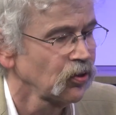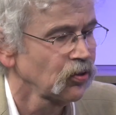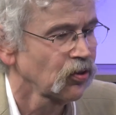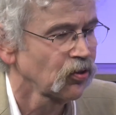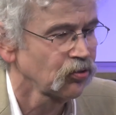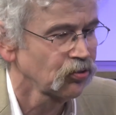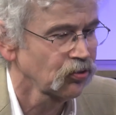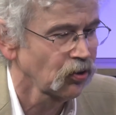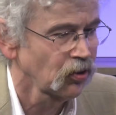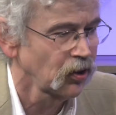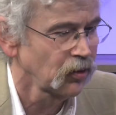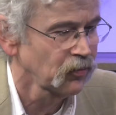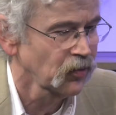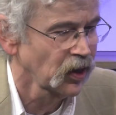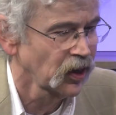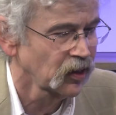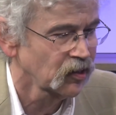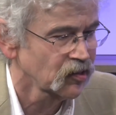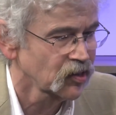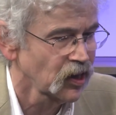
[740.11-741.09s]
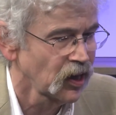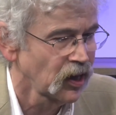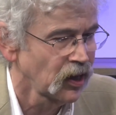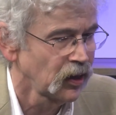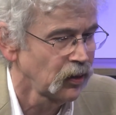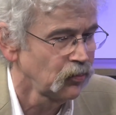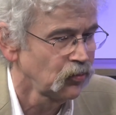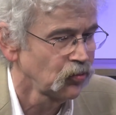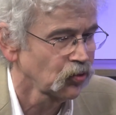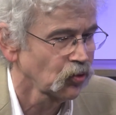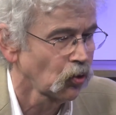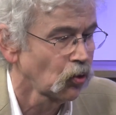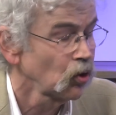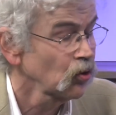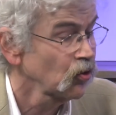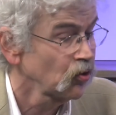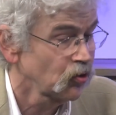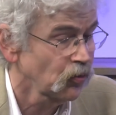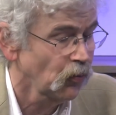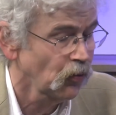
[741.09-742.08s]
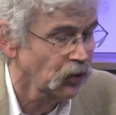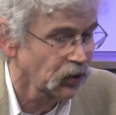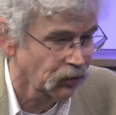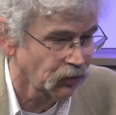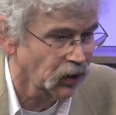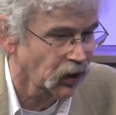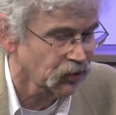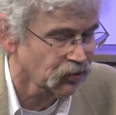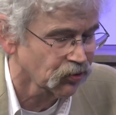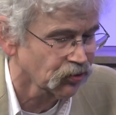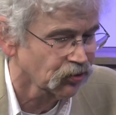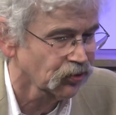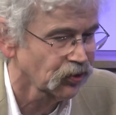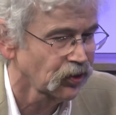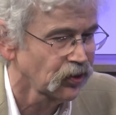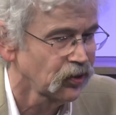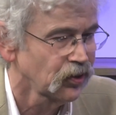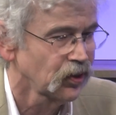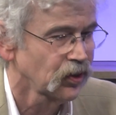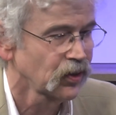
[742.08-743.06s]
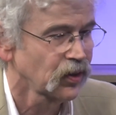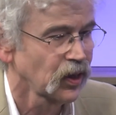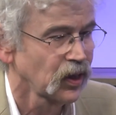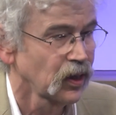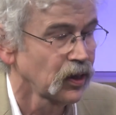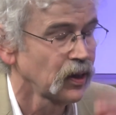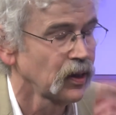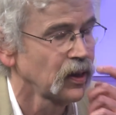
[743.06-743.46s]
the Storm Lake Times or the Des Moines Register that